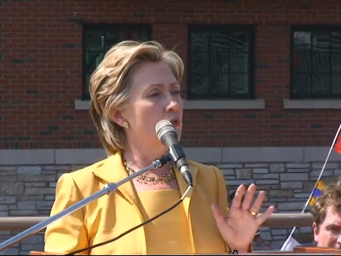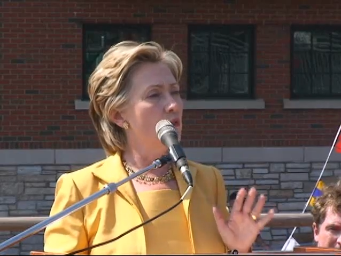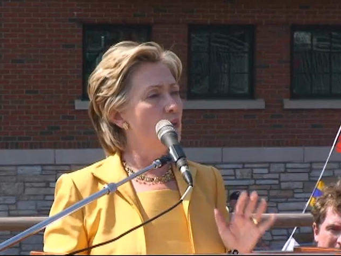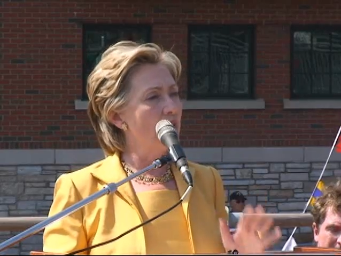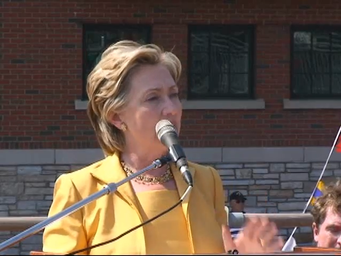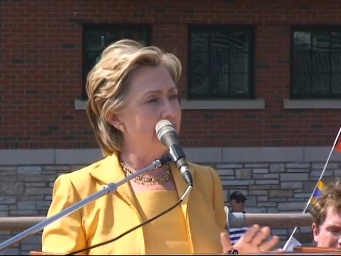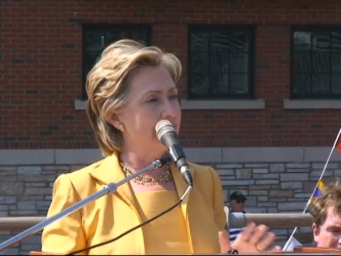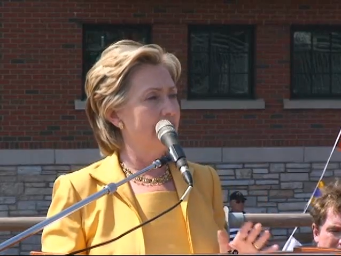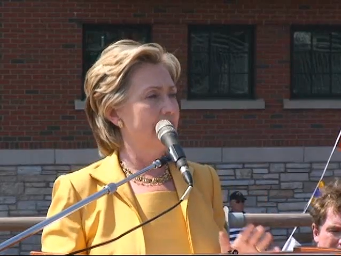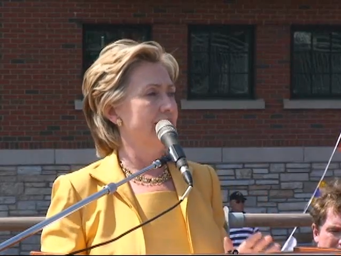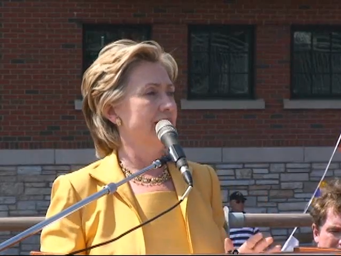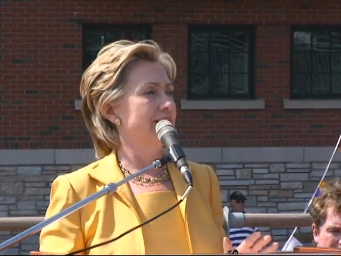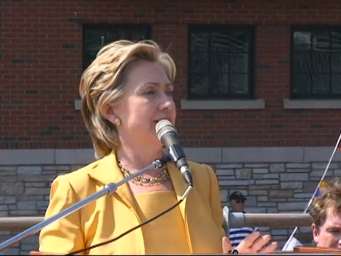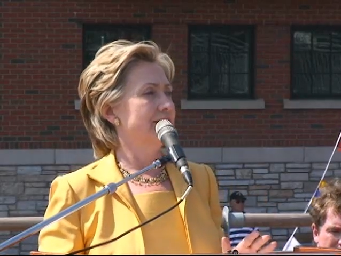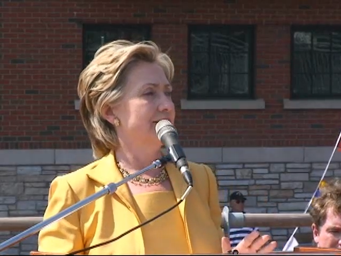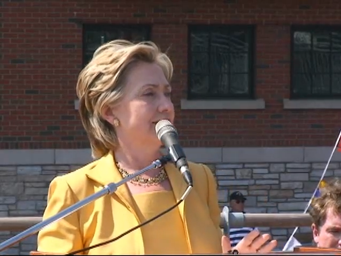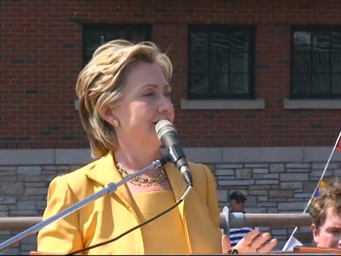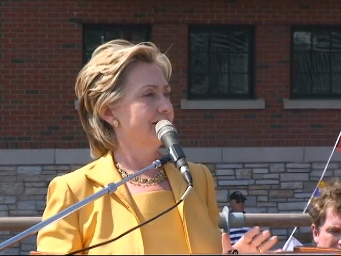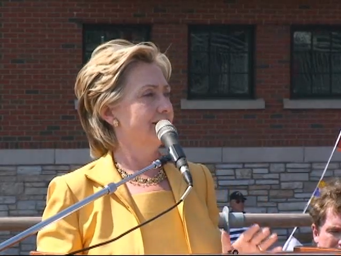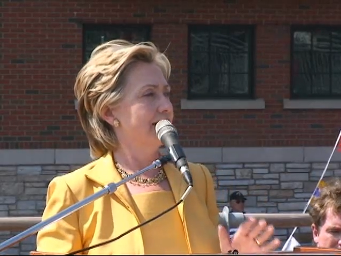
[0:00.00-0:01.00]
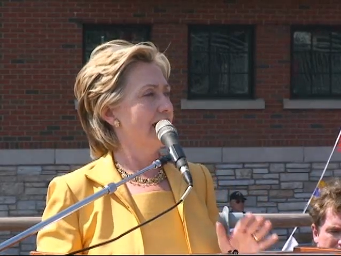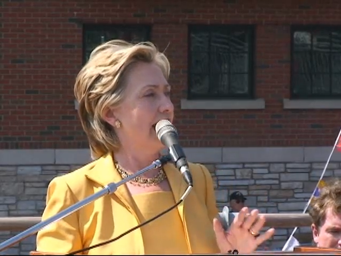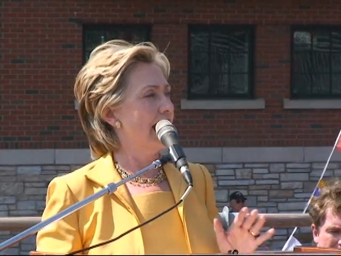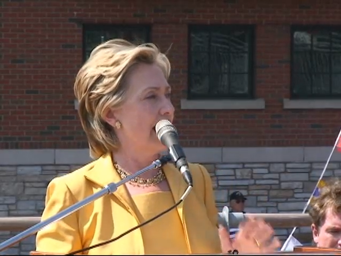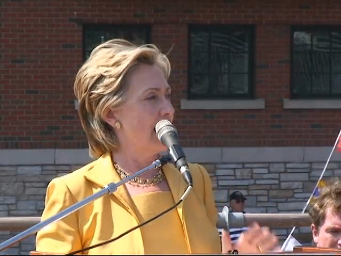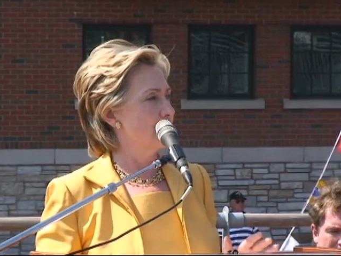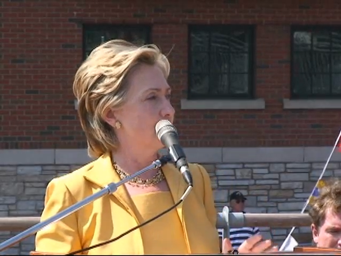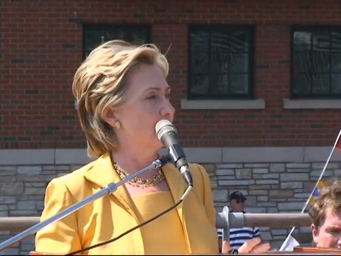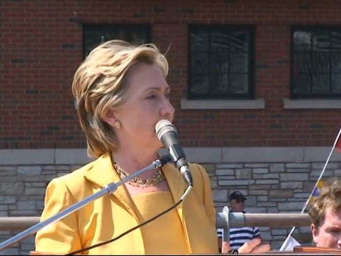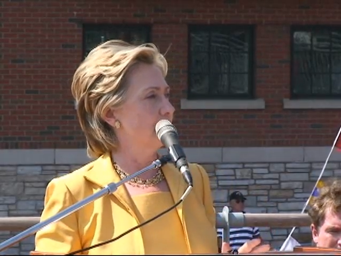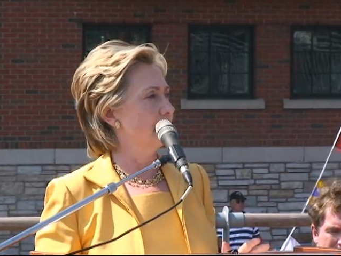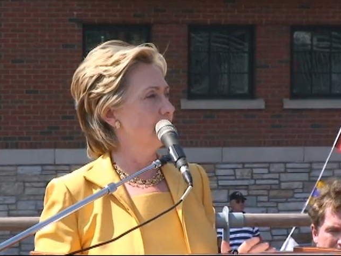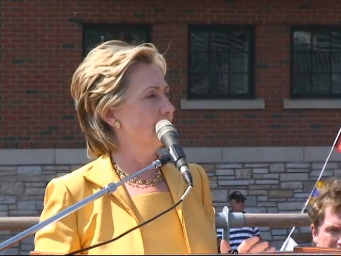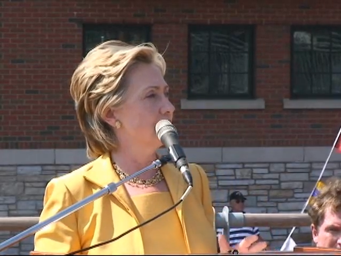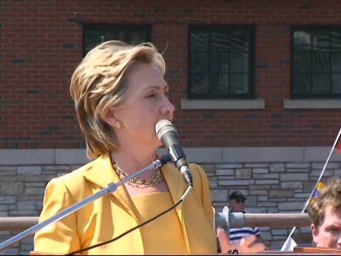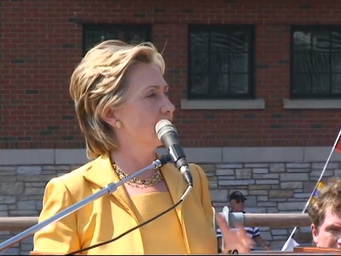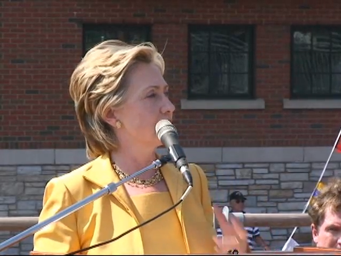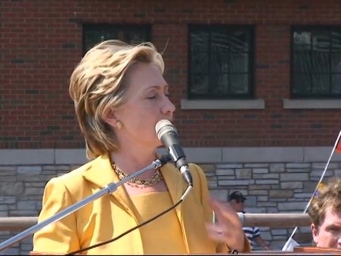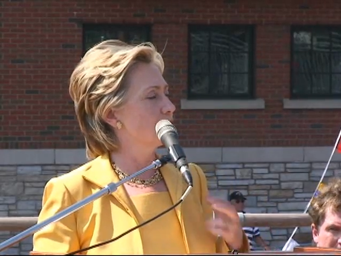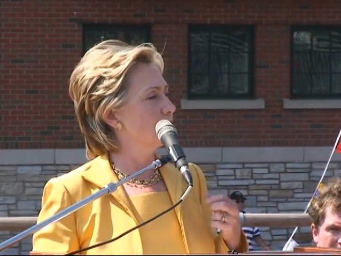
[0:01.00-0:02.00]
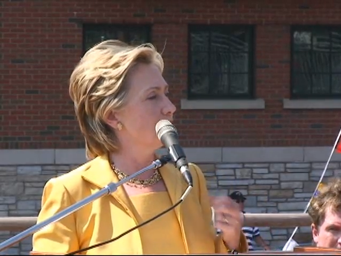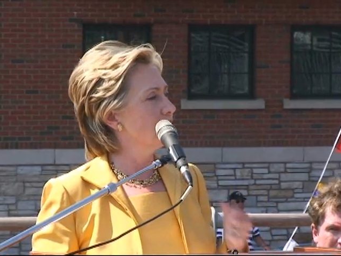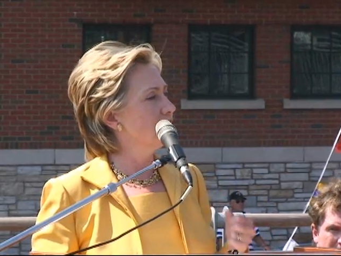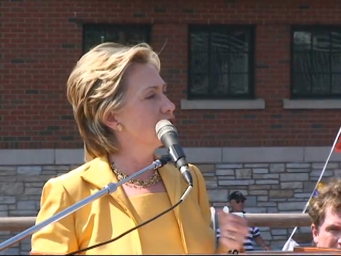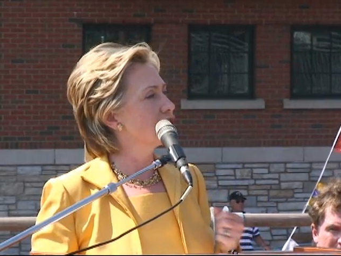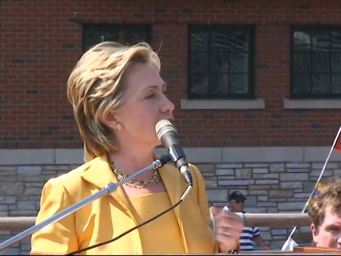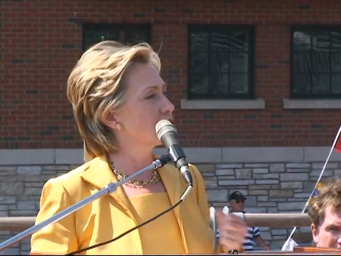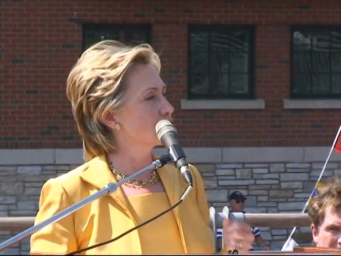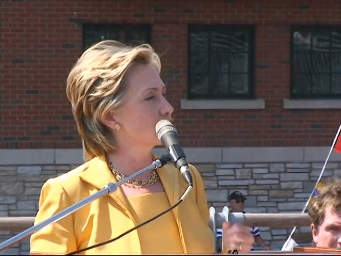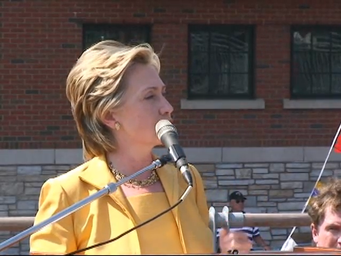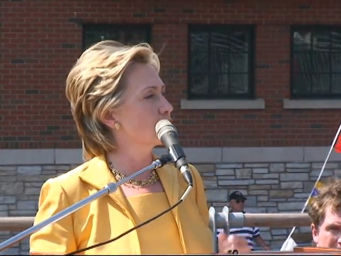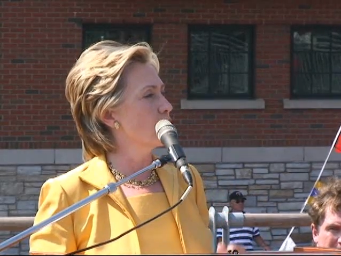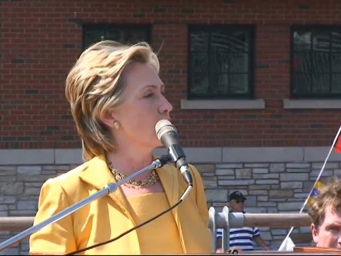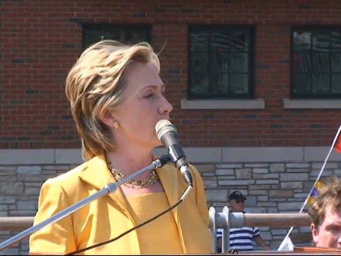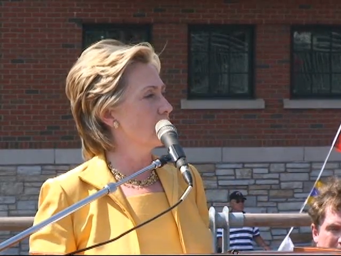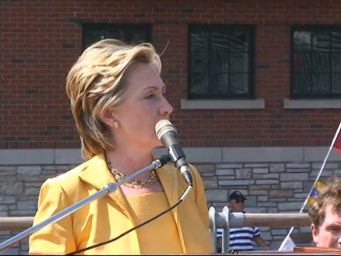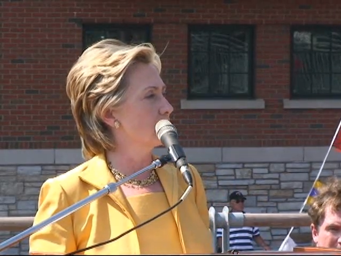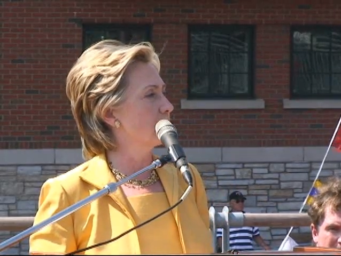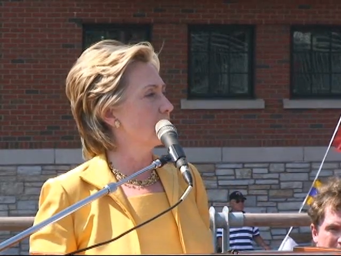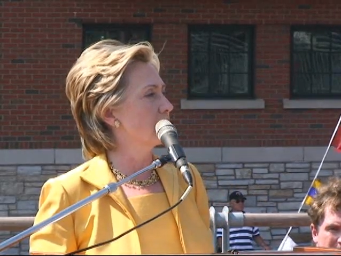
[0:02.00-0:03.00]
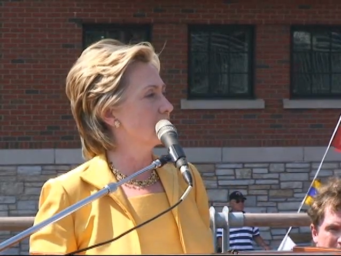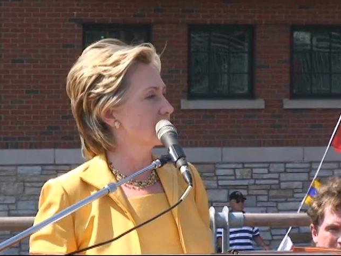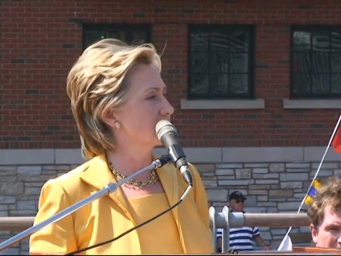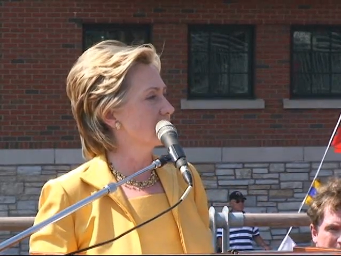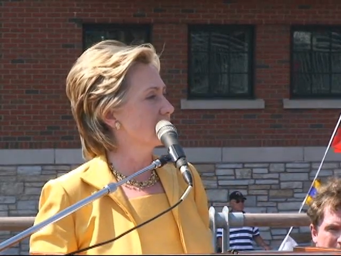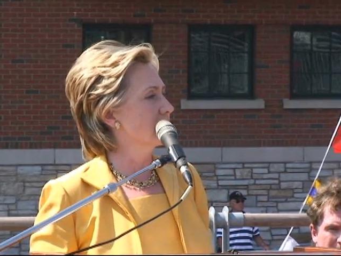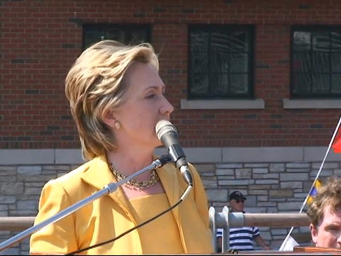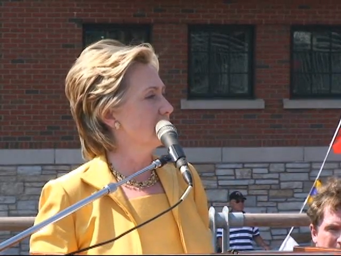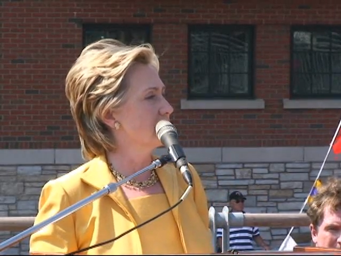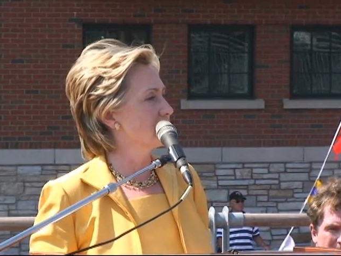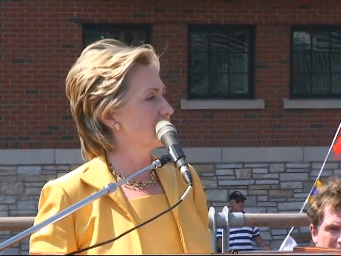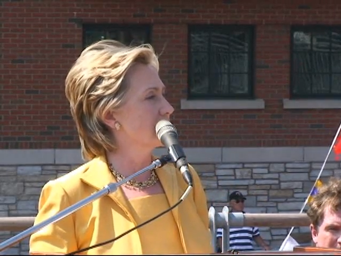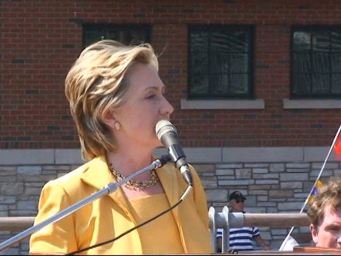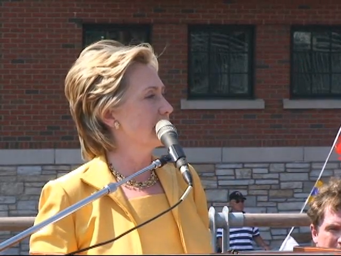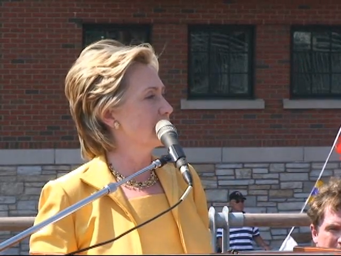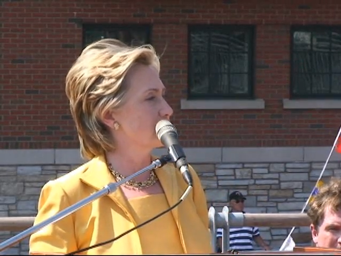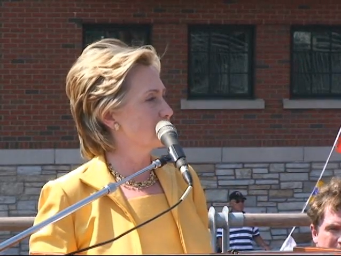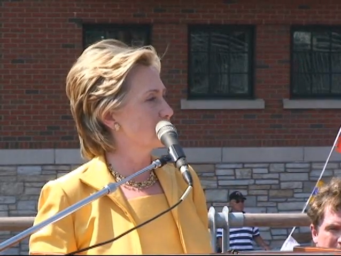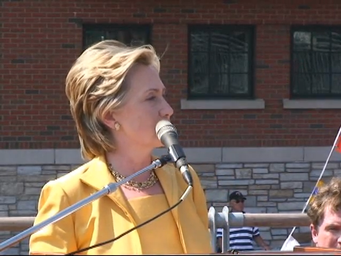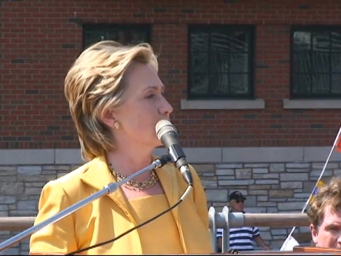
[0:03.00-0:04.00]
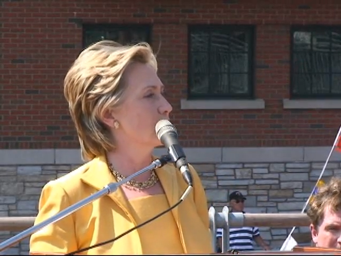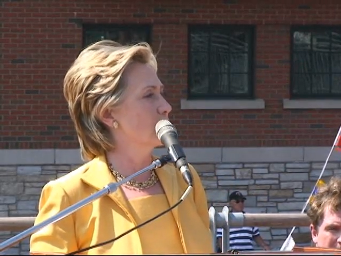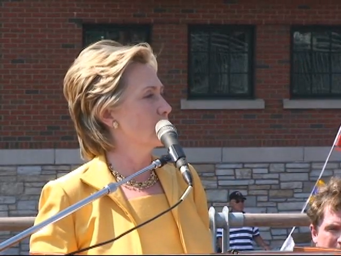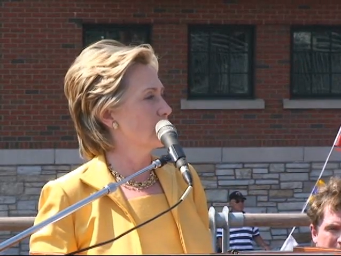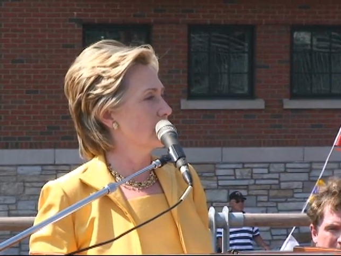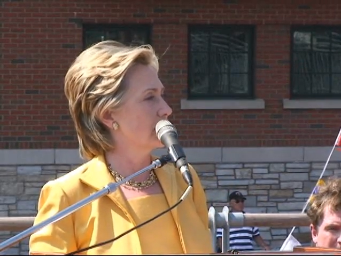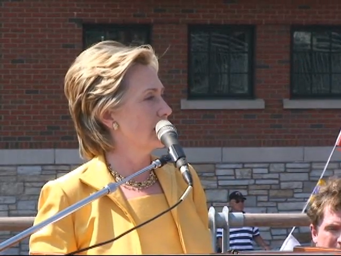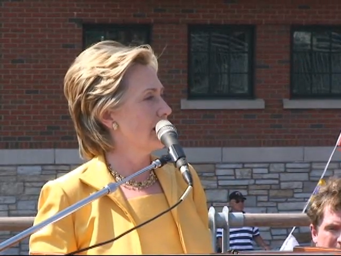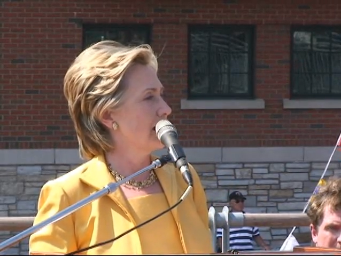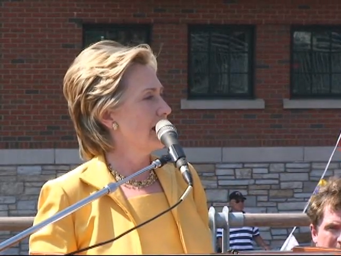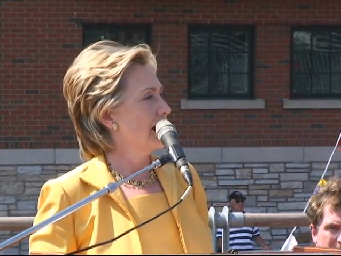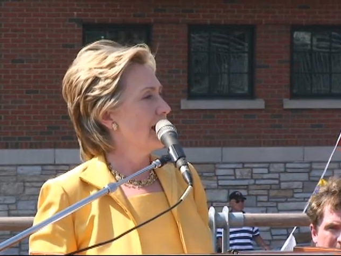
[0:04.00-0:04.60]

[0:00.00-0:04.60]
awaiting to happen is that we just roll up our sleeves and get to work.